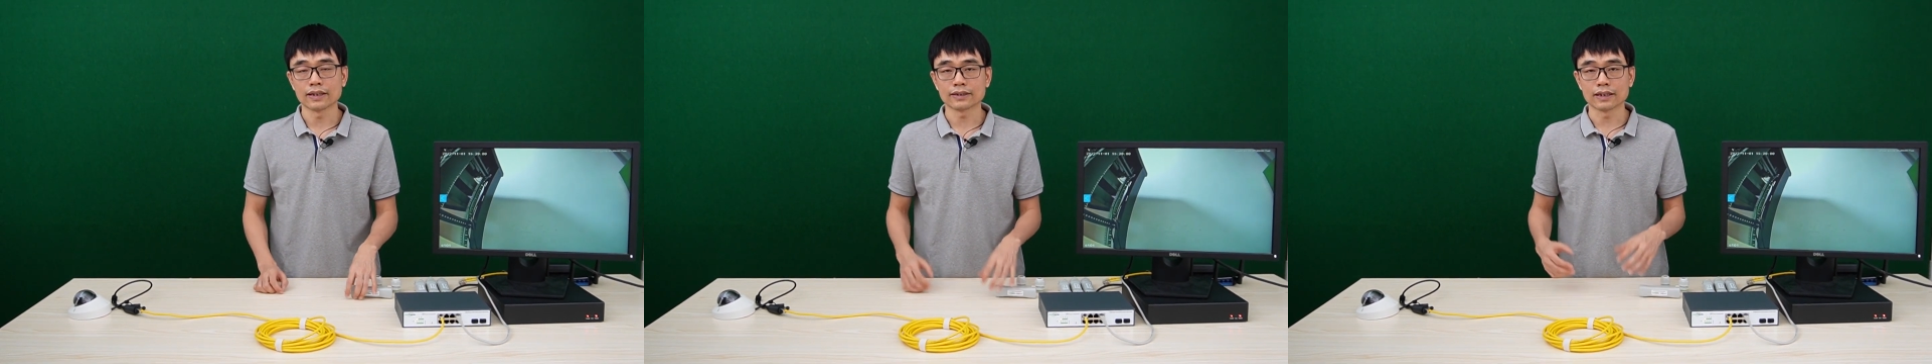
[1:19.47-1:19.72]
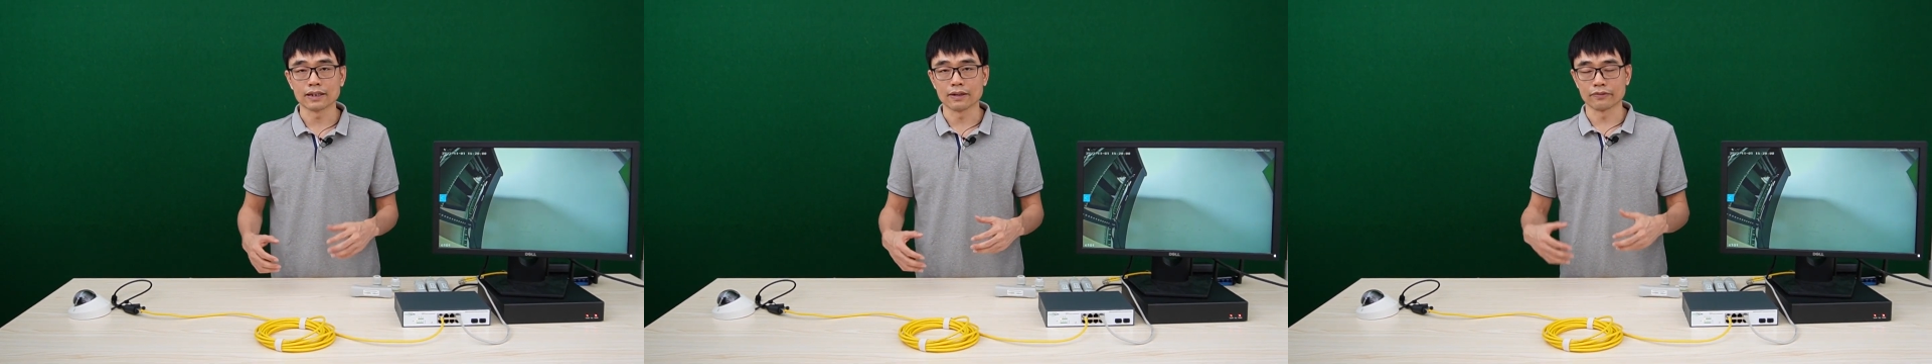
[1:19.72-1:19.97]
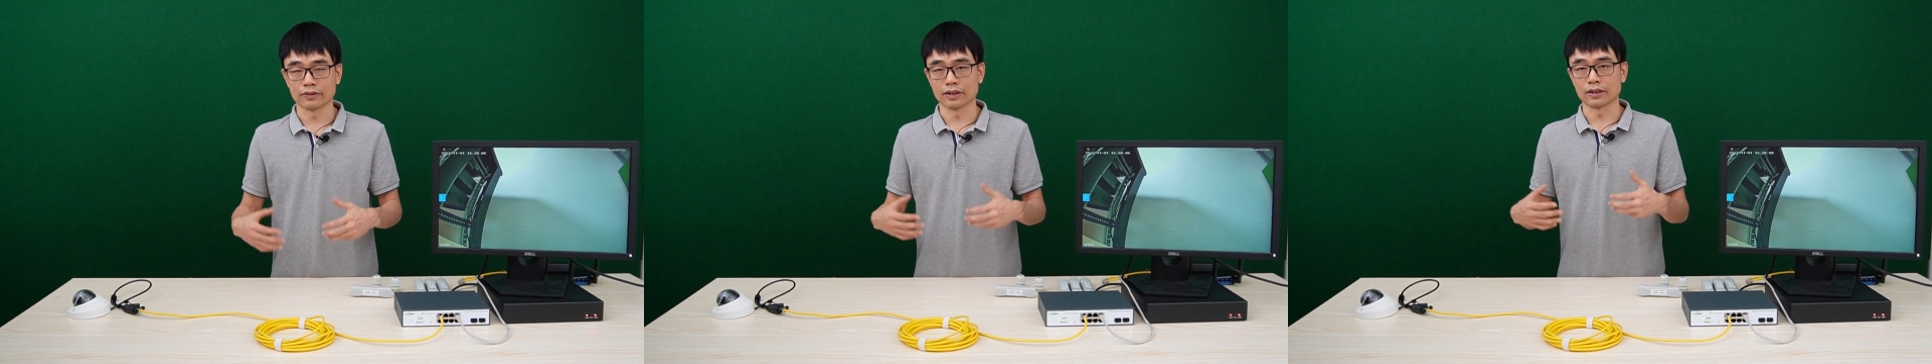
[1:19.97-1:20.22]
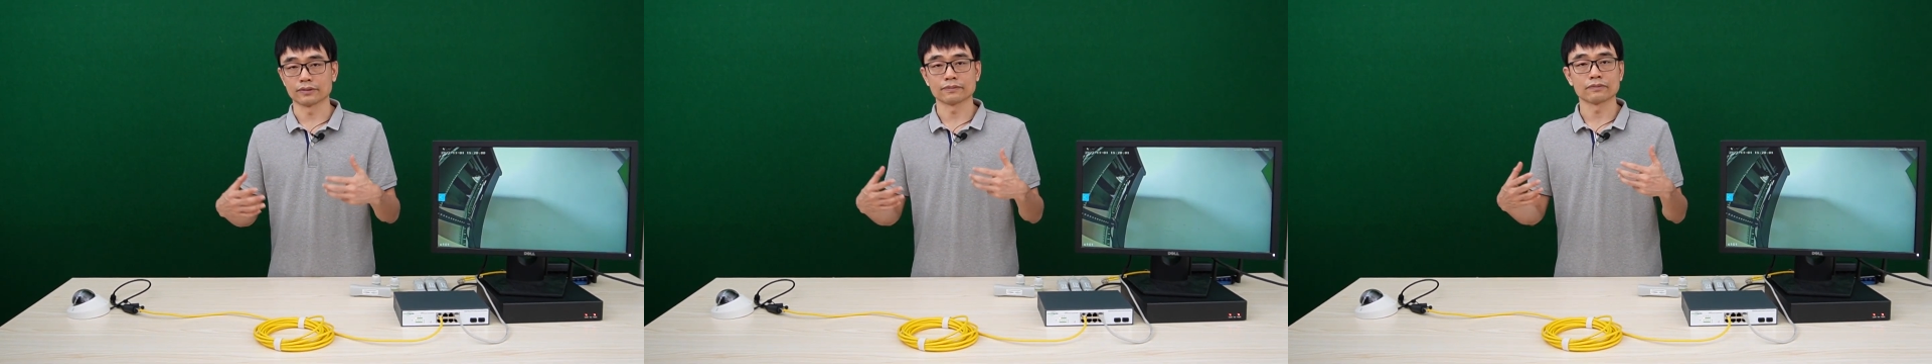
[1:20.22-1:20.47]
let's say if
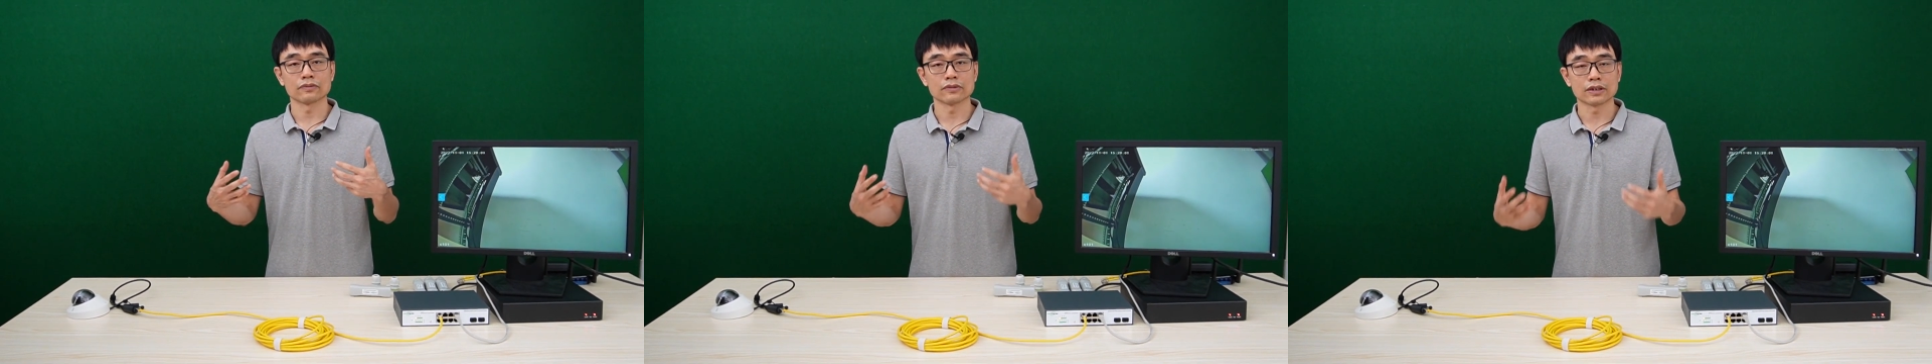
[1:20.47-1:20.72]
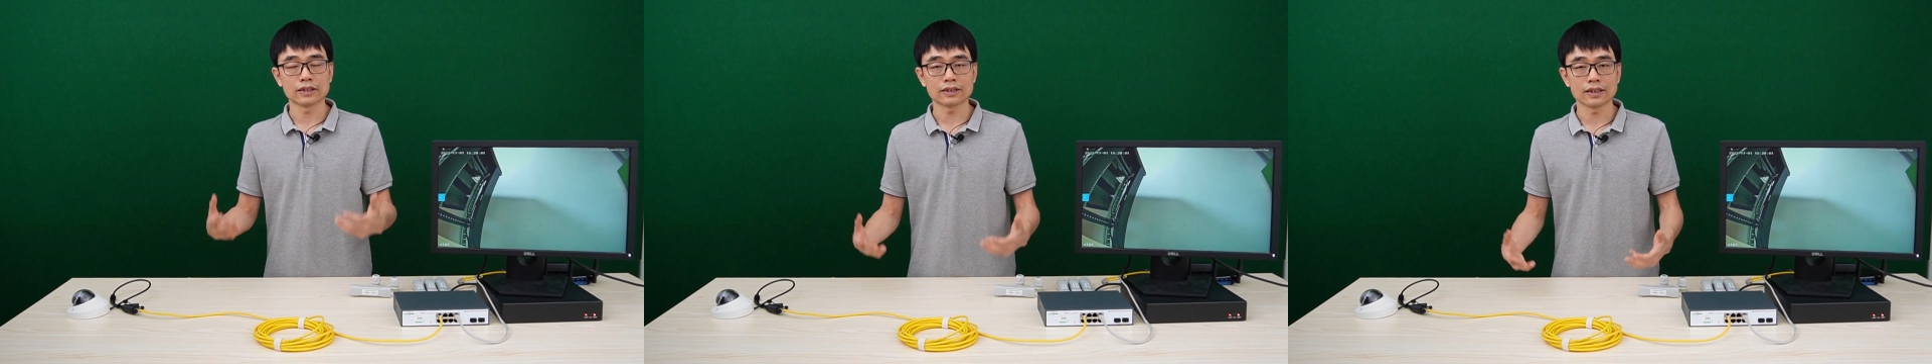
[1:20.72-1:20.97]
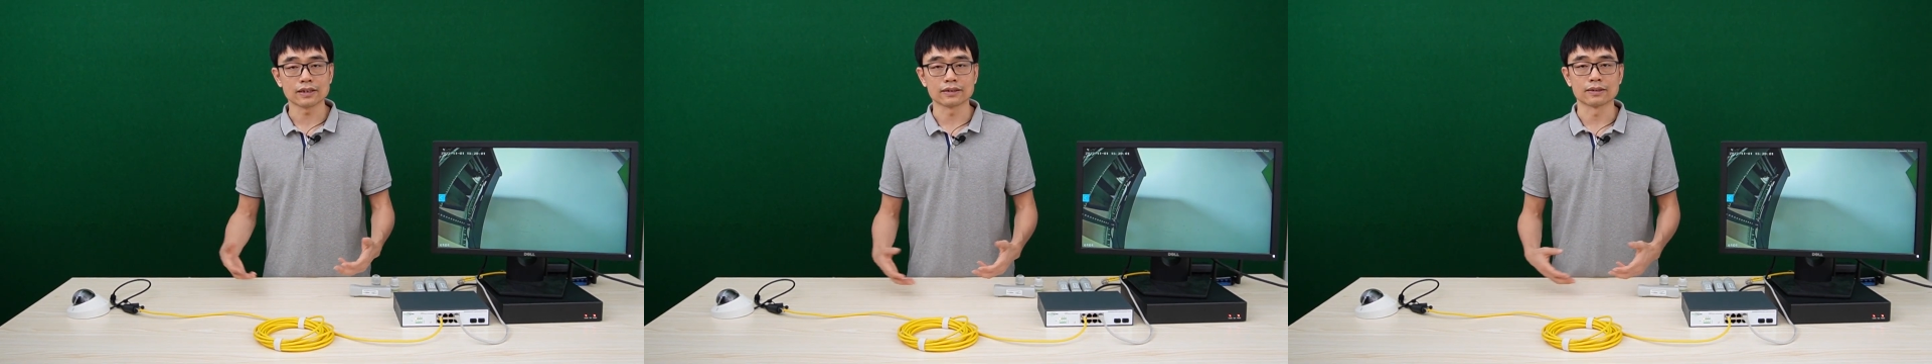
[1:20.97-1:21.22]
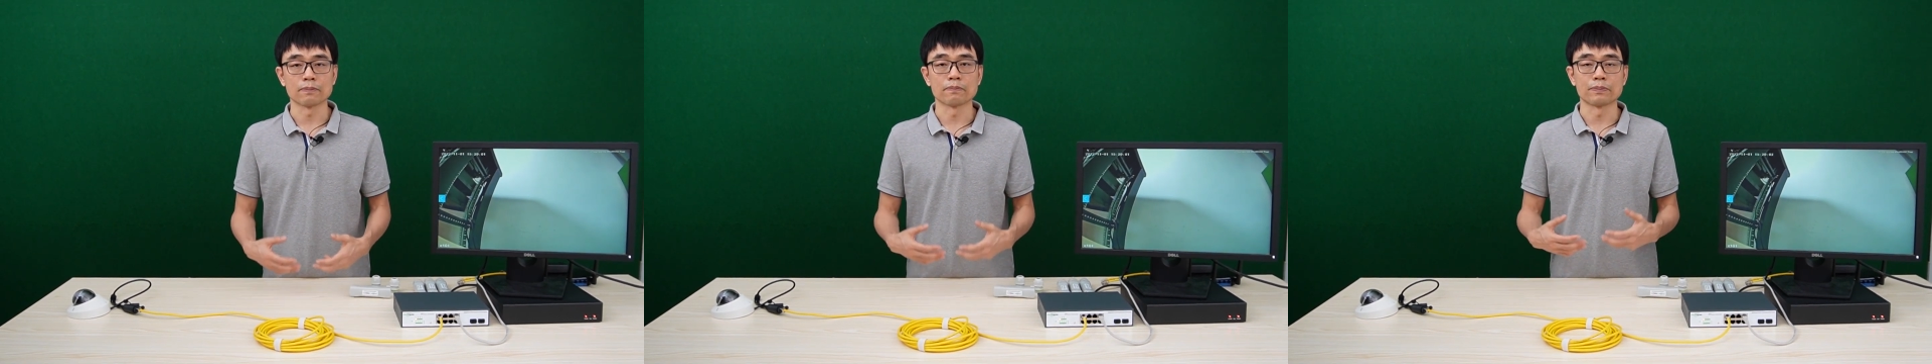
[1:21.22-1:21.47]
the distance is